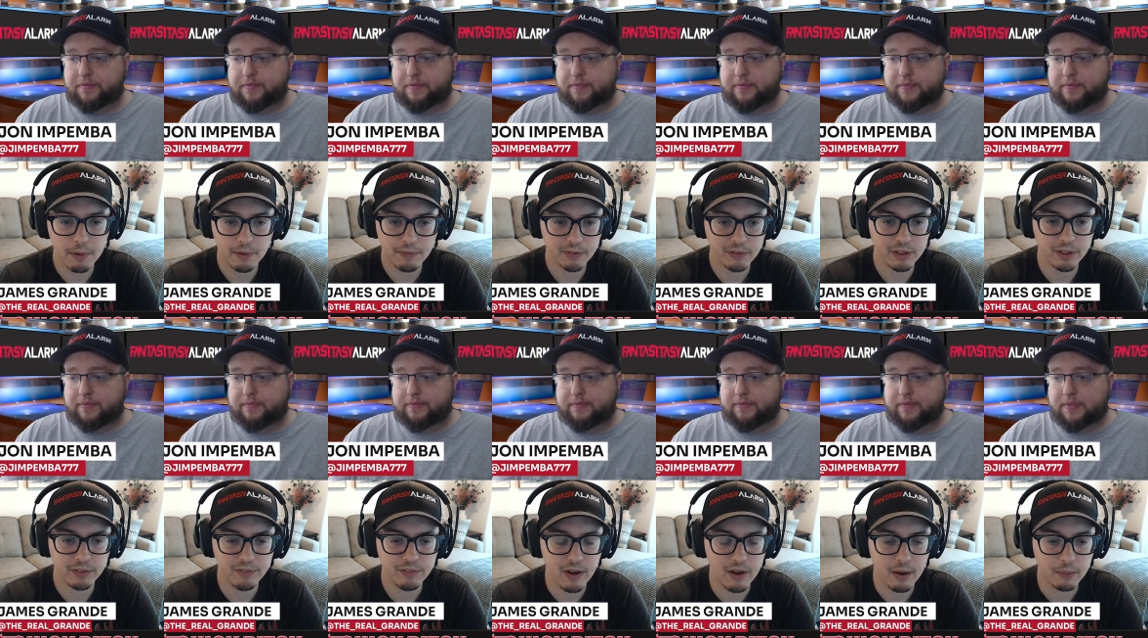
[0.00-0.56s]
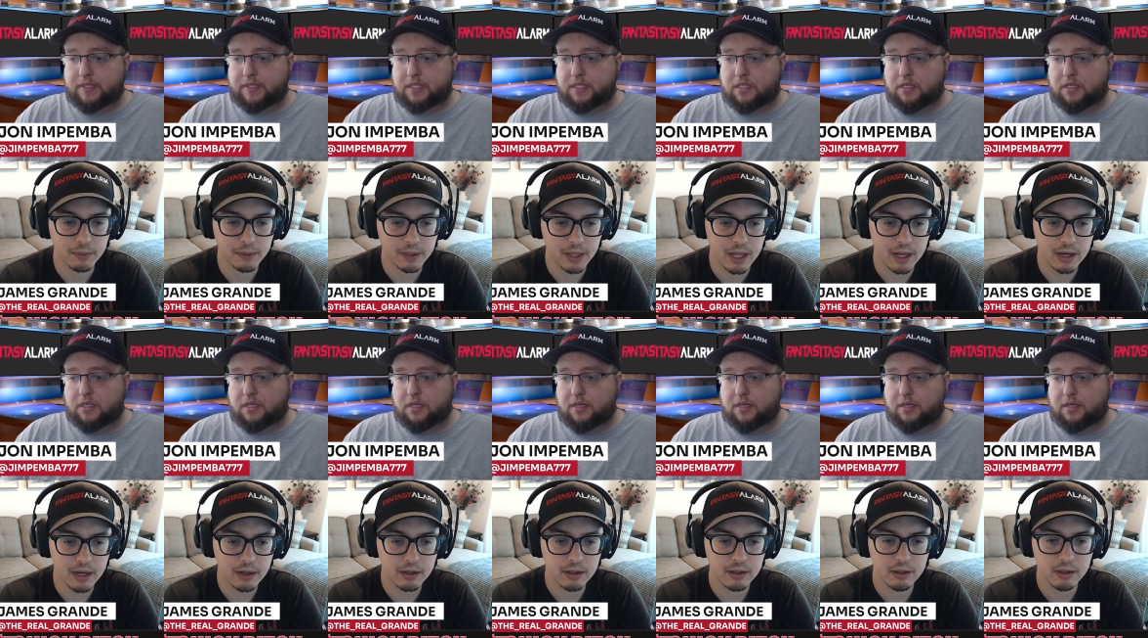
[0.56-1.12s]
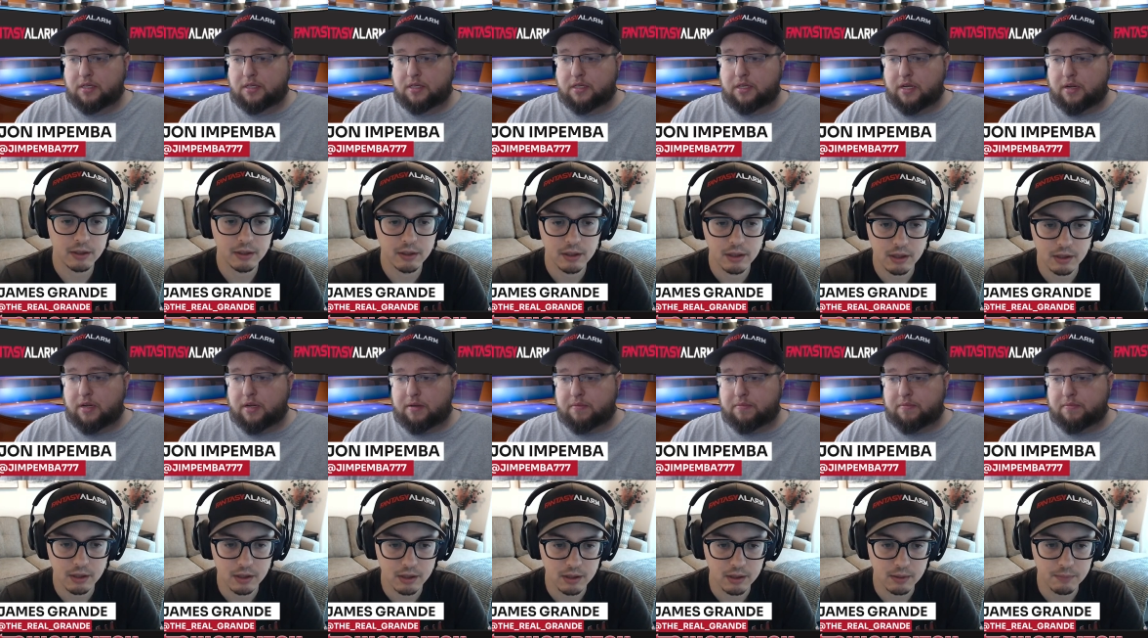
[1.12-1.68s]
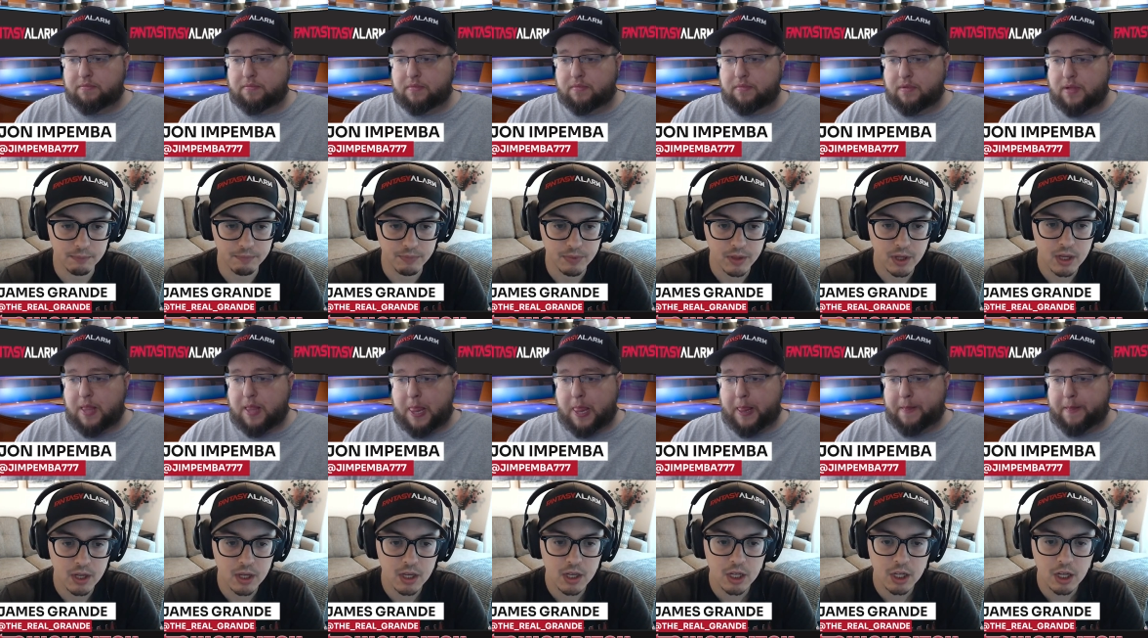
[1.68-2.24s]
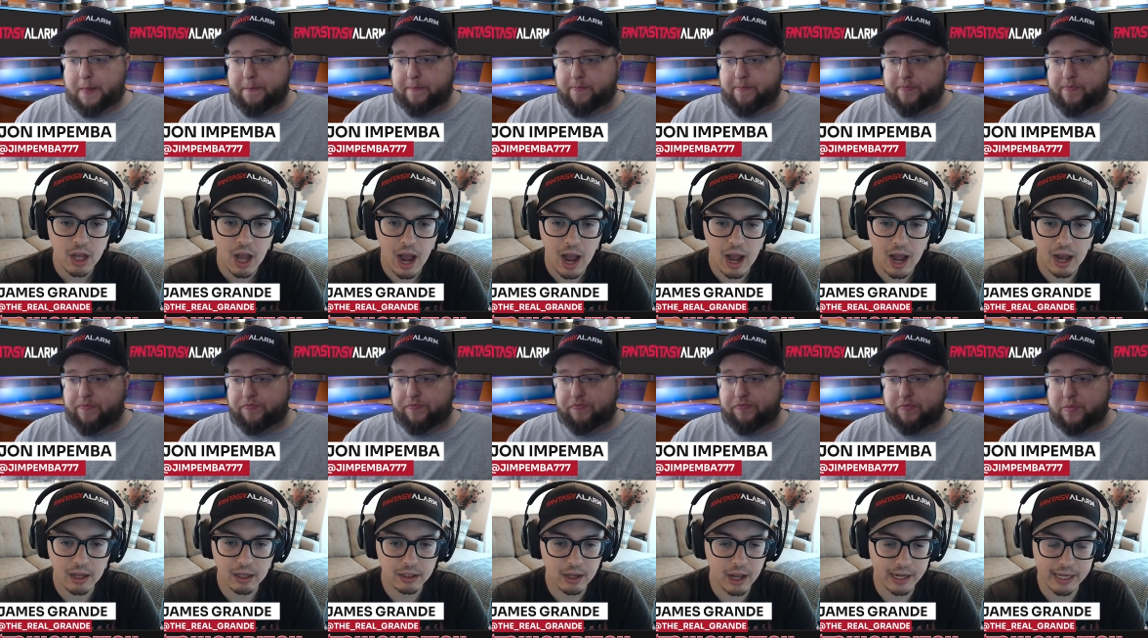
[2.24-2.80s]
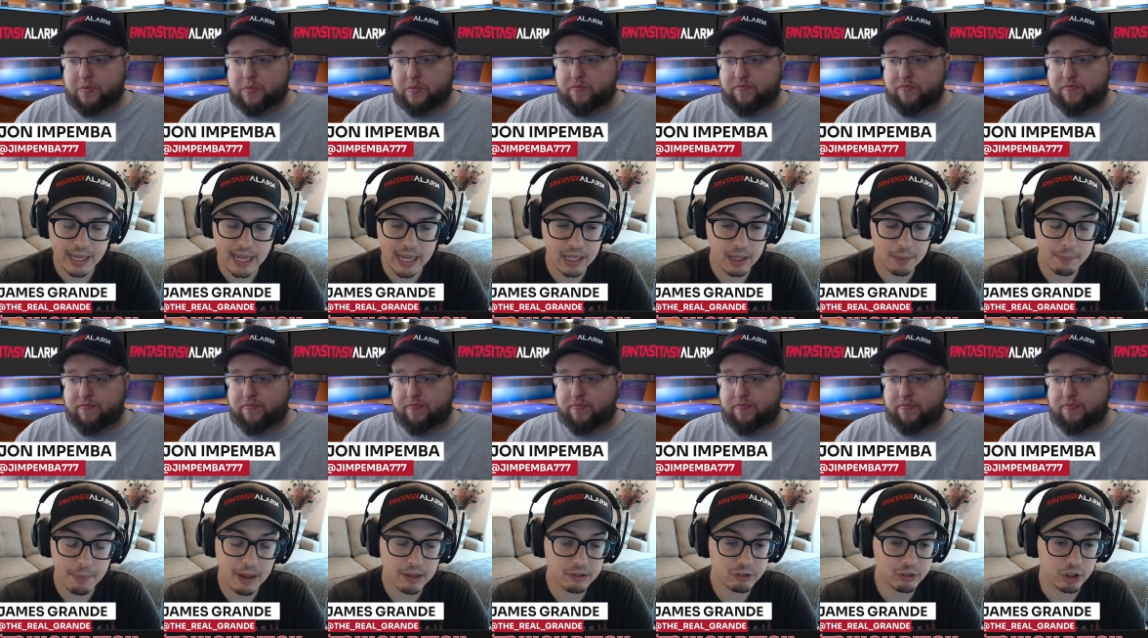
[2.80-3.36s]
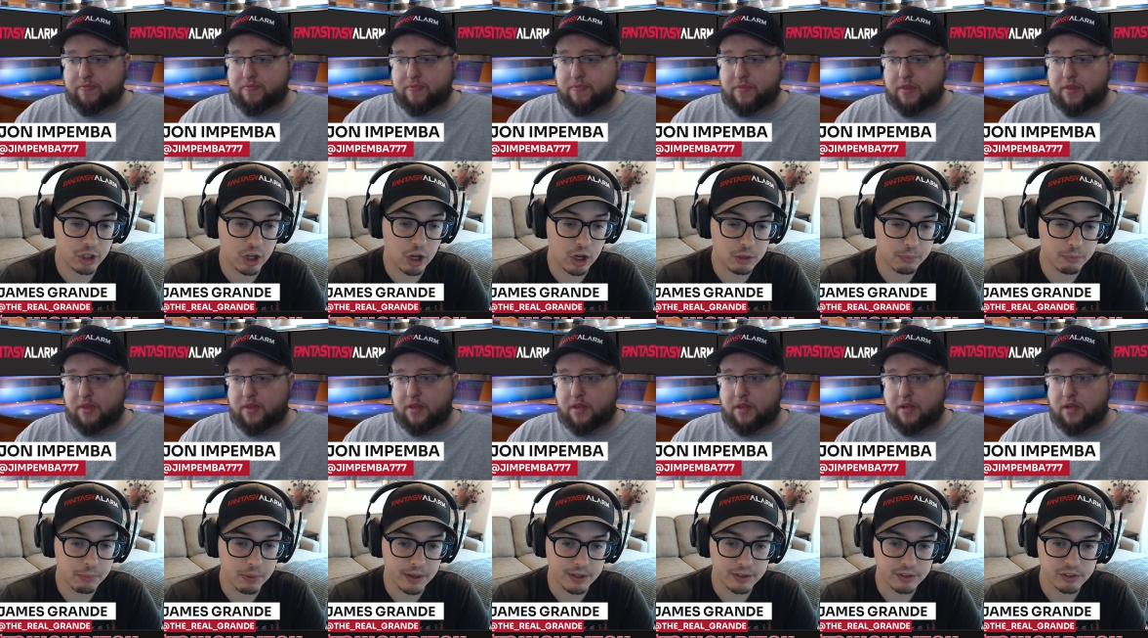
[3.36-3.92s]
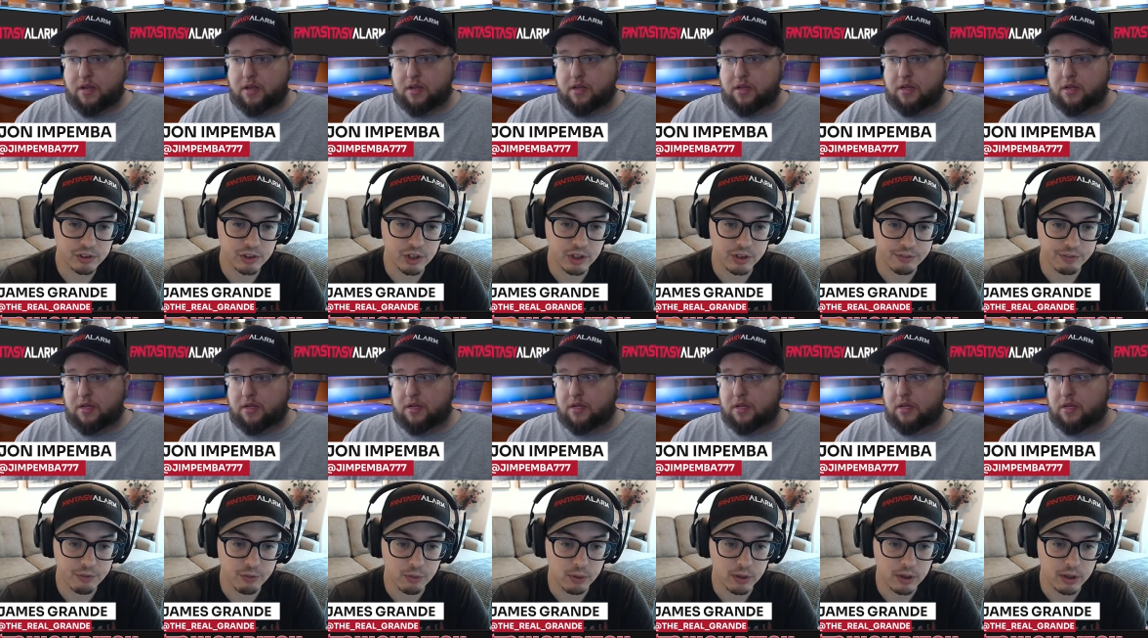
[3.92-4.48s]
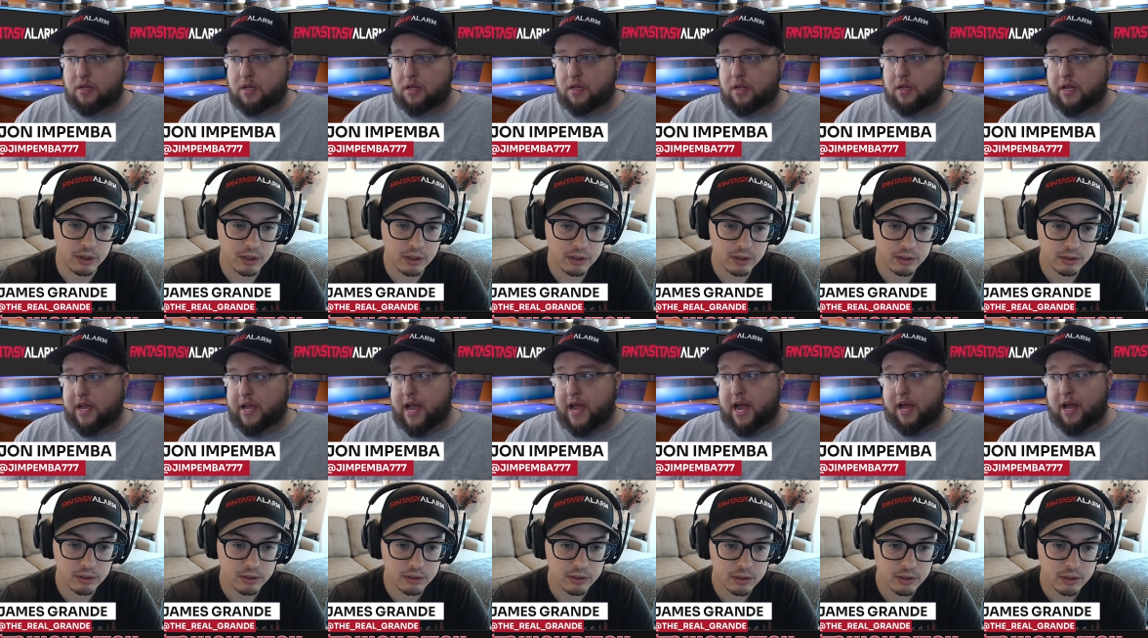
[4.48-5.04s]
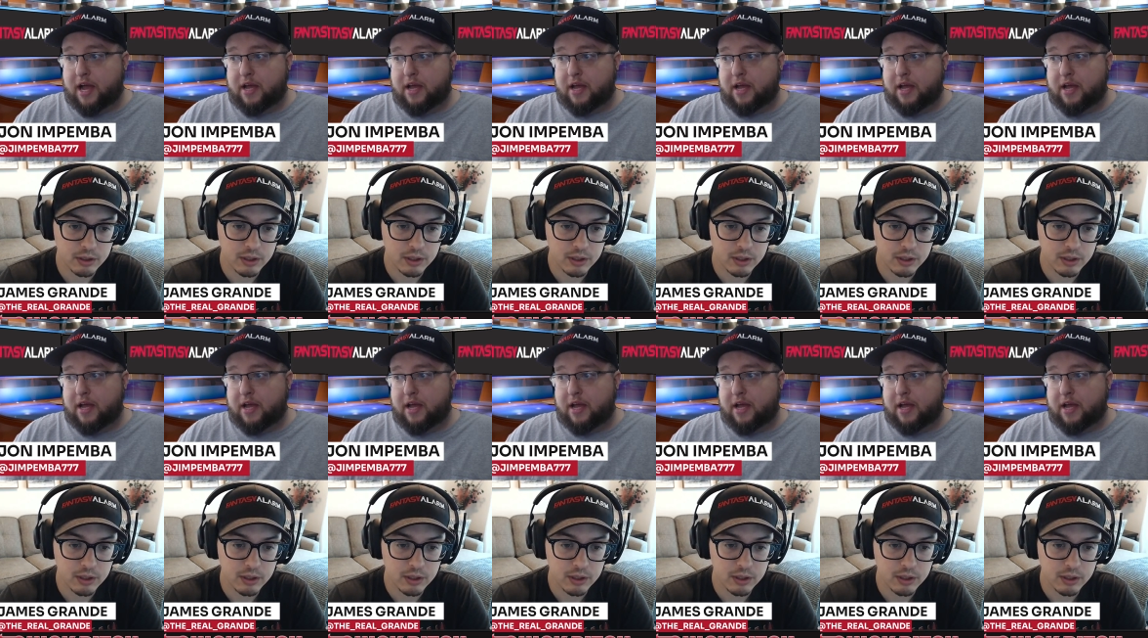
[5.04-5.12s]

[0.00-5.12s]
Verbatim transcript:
Speaker 1: perfectly fine with that. Yeah. I can't get past the Kirk price, 34. Yeah,